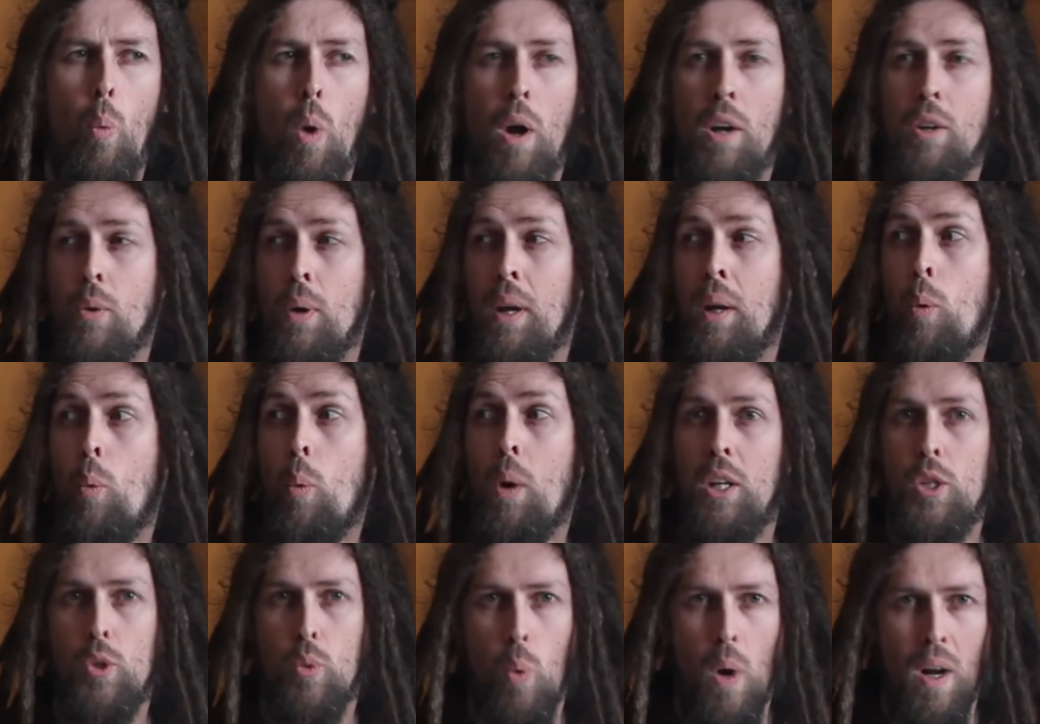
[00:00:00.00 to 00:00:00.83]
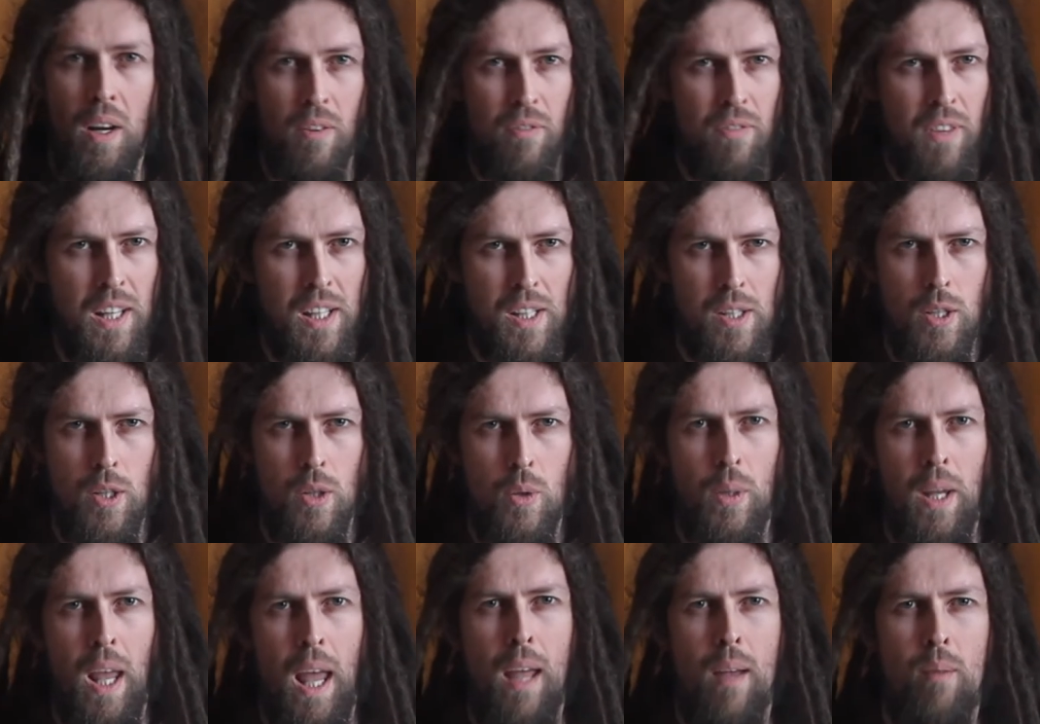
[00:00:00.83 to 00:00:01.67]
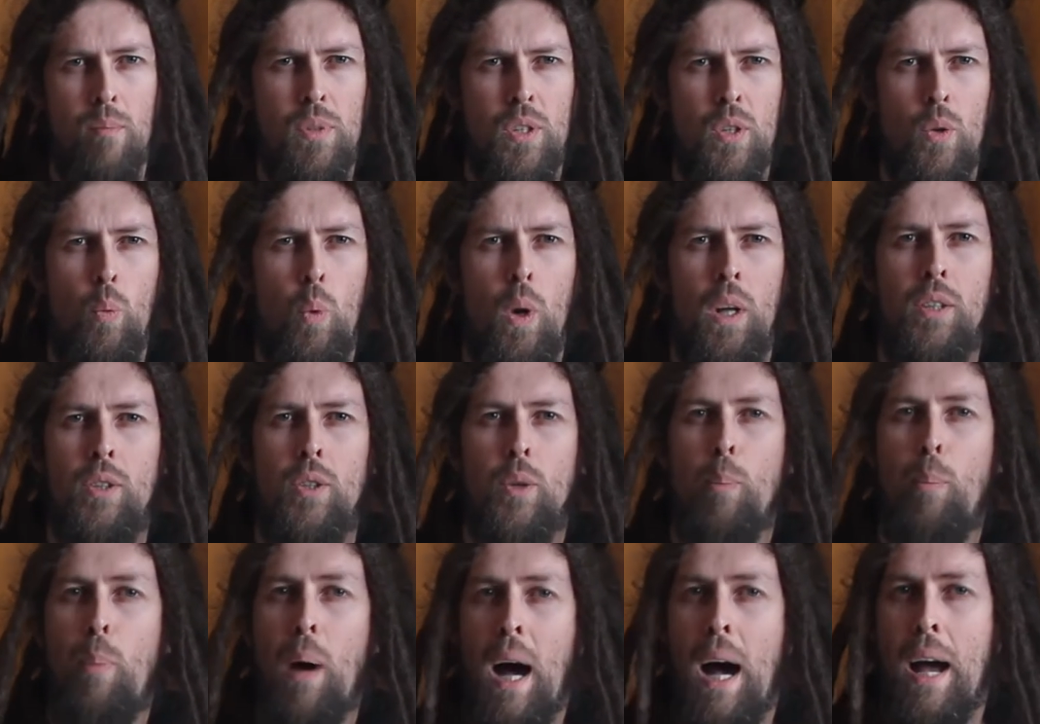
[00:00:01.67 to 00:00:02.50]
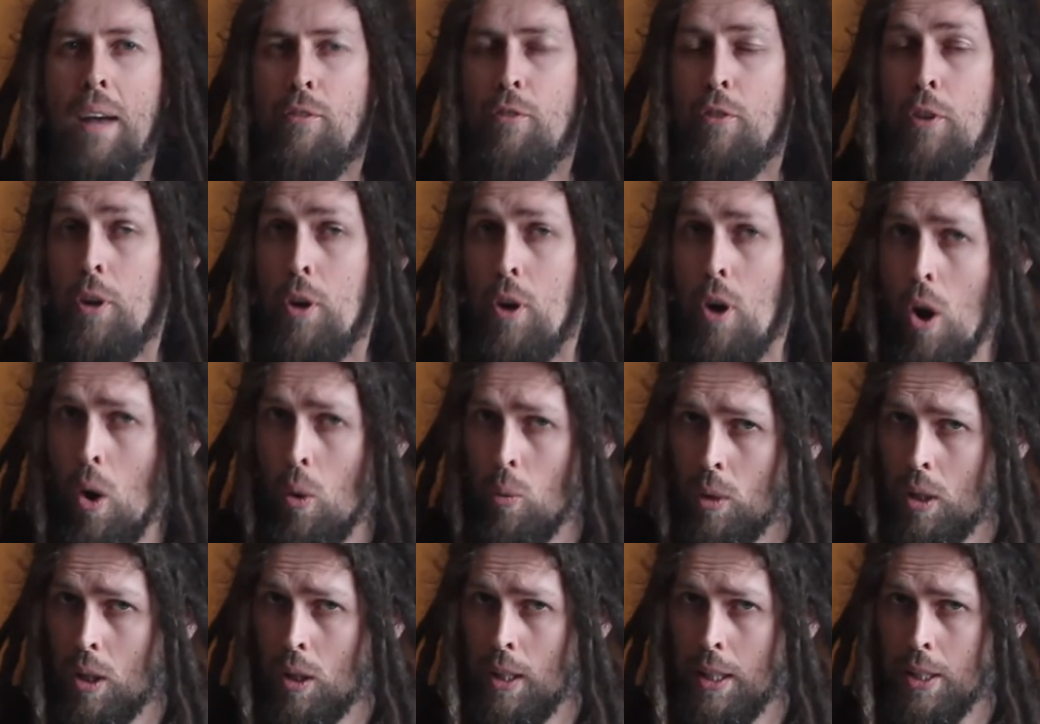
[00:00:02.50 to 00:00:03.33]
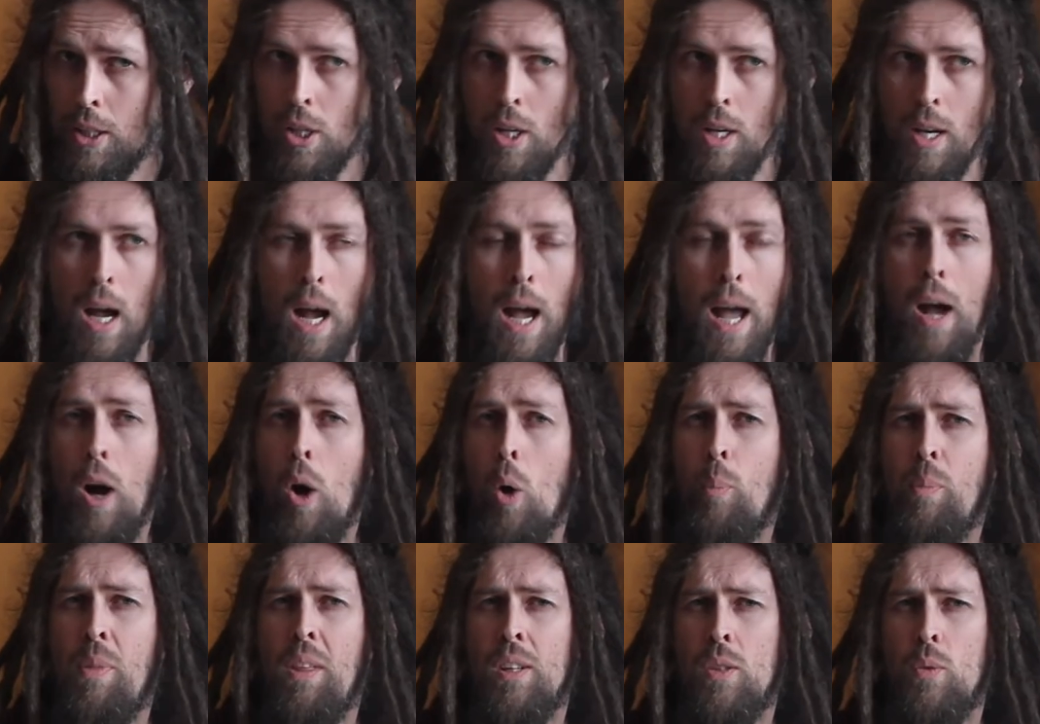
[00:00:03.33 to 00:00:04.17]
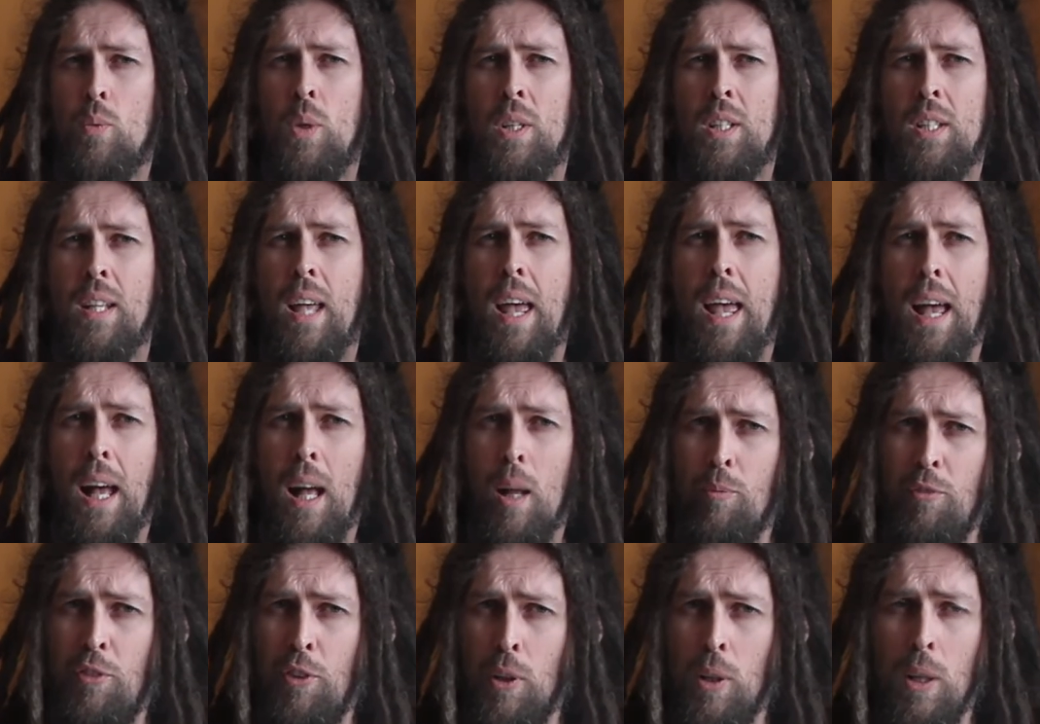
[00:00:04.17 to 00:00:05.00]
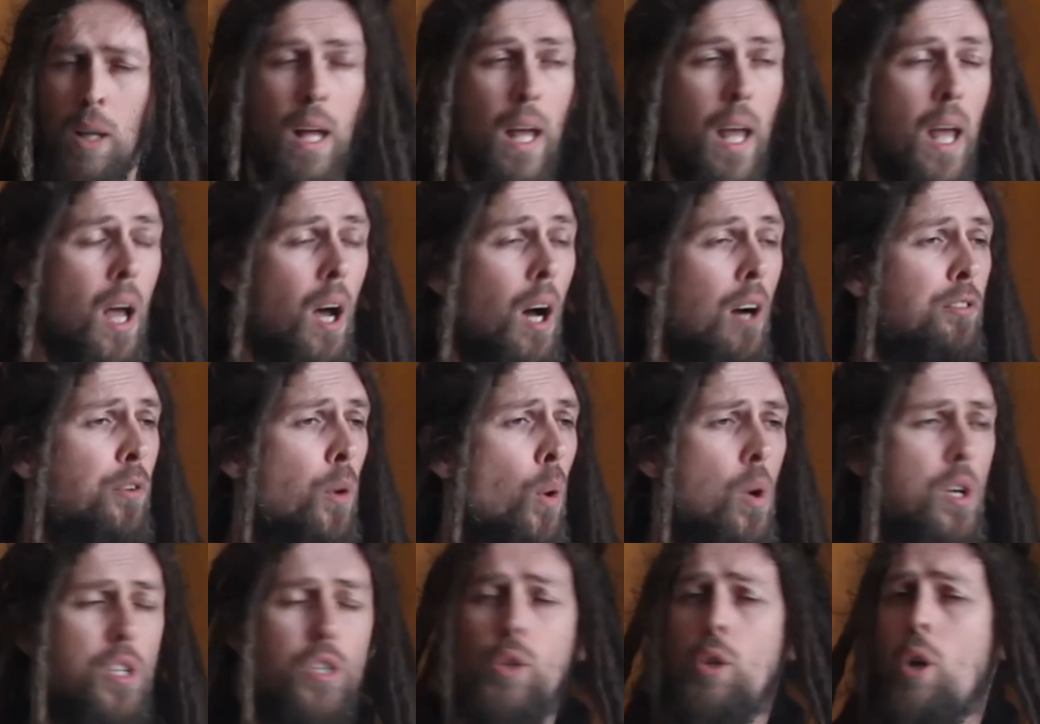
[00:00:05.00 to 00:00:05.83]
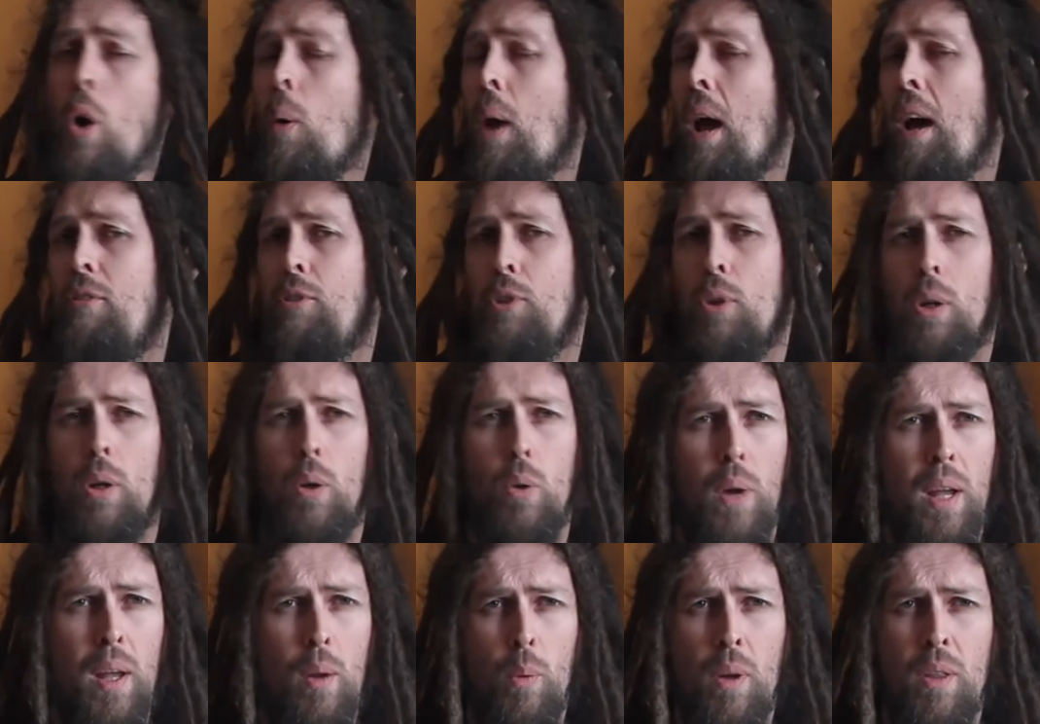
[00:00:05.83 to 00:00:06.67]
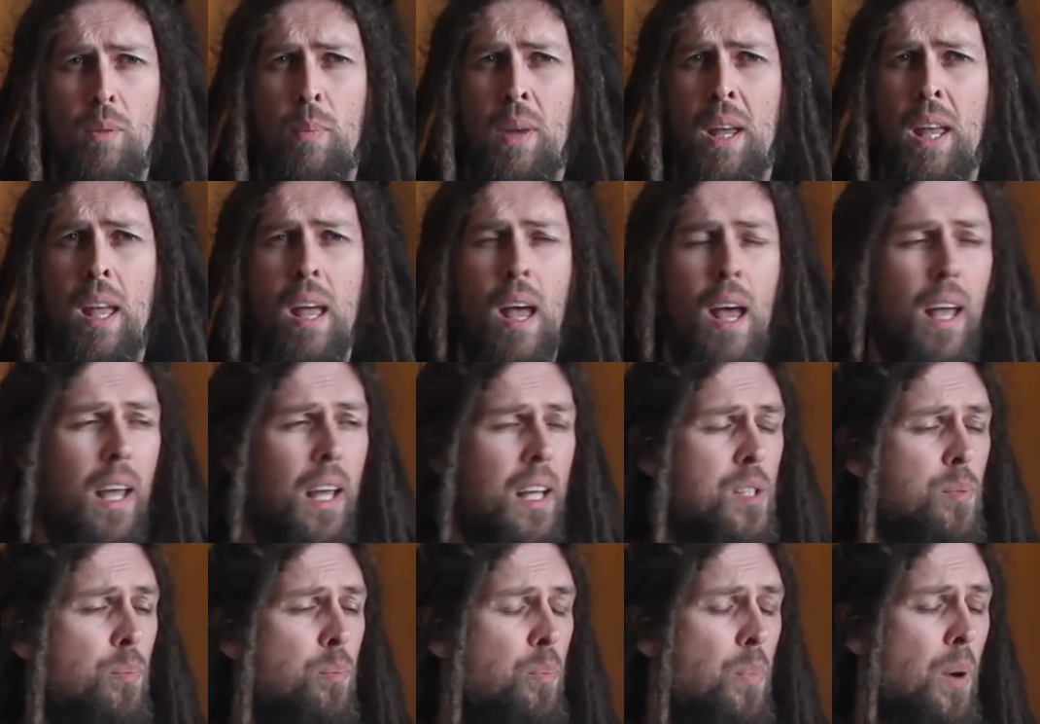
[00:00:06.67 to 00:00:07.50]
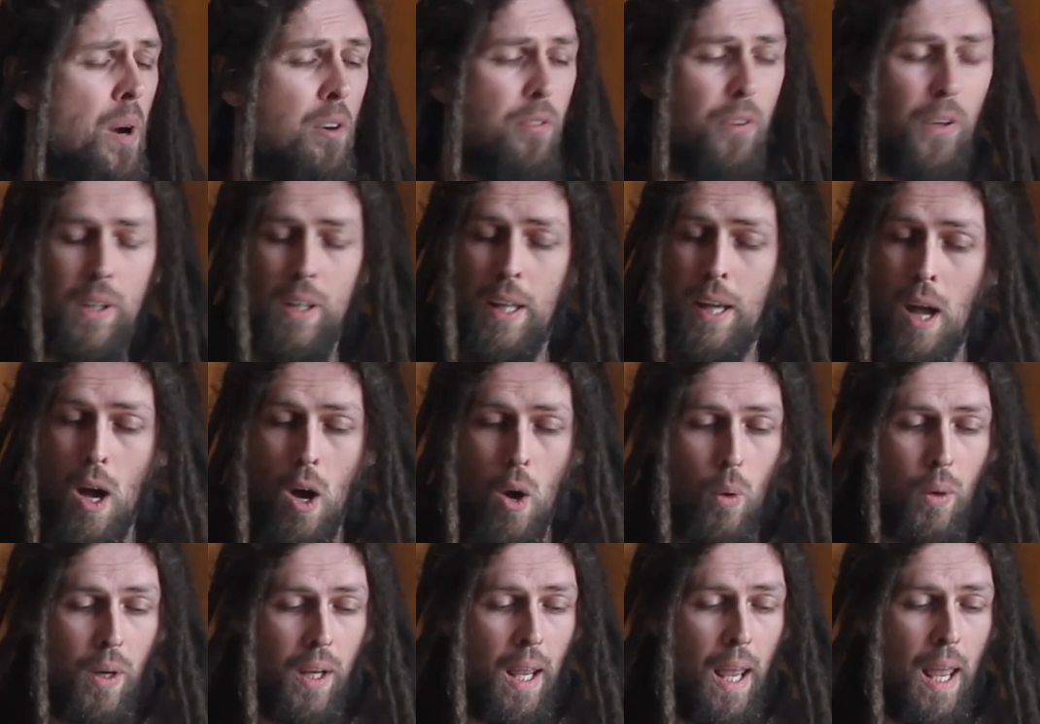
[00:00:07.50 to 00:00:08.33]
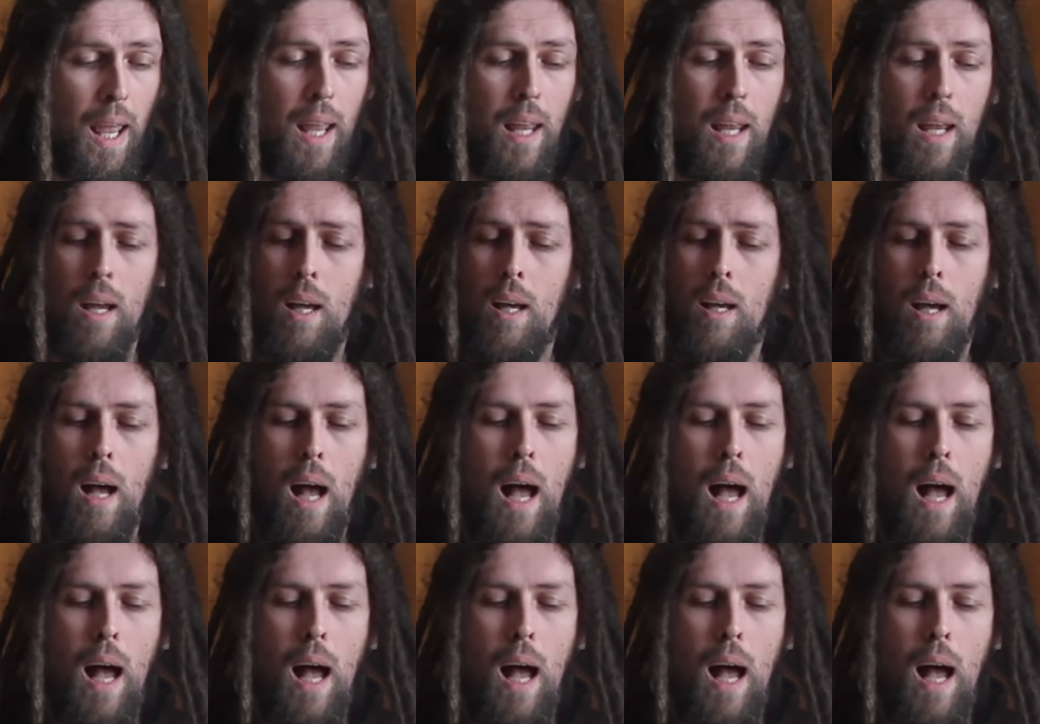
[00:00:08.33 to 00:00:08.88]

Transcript: wondering which one of these two games you want to buy for your own collection. I hope this was helpful. Of course, you don't have to agree with me. It's perfectly okay.